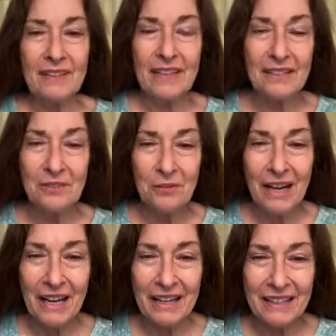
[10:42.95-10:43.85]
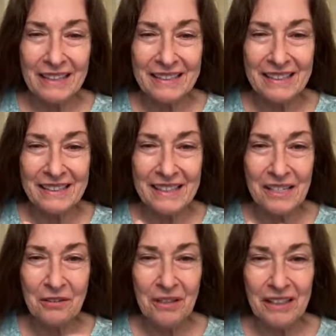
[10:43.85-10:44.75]
Desiree, nice to see
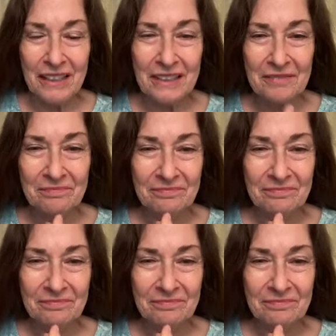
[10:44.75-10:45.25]
you, honey.